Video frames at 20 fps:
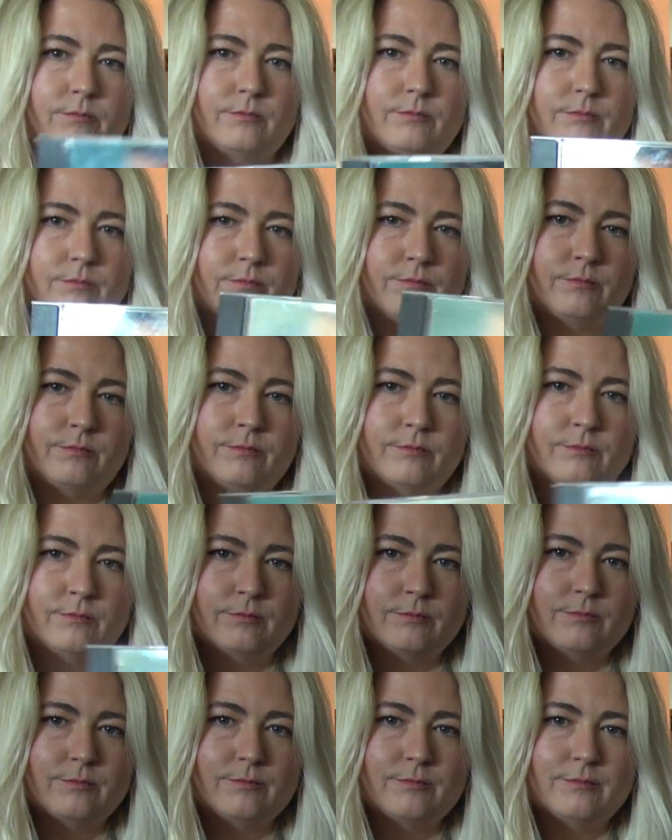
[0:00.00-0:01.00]

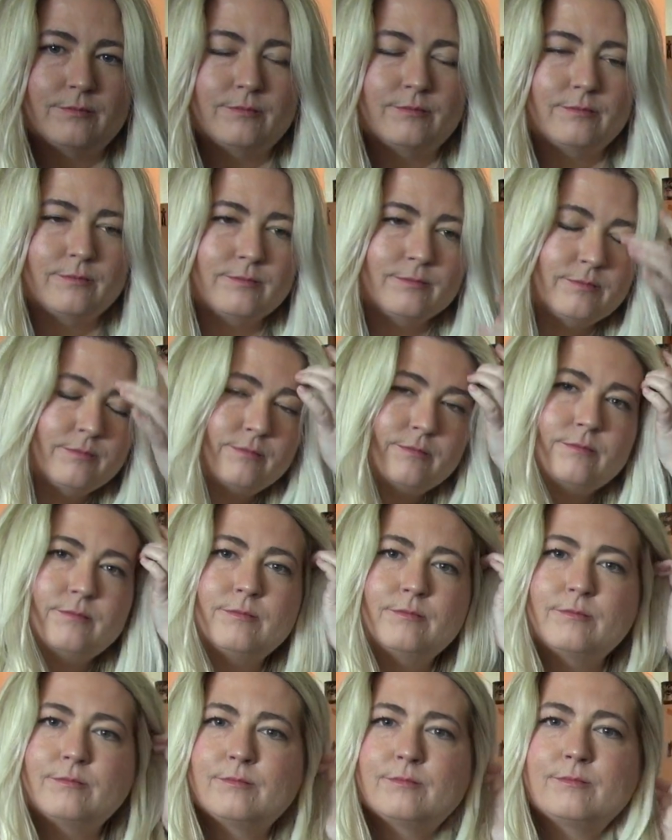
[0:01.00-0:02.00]

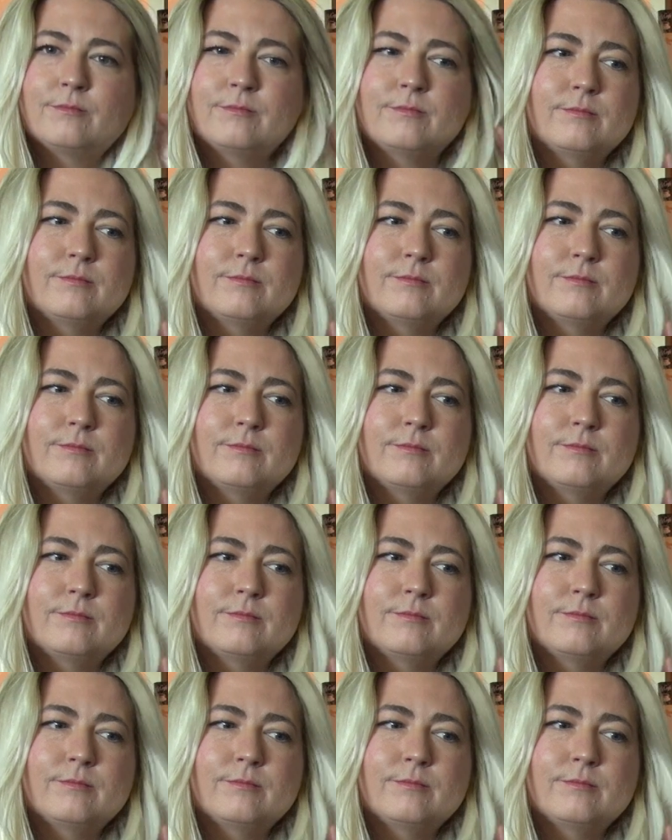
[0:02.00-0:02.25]
[no speech]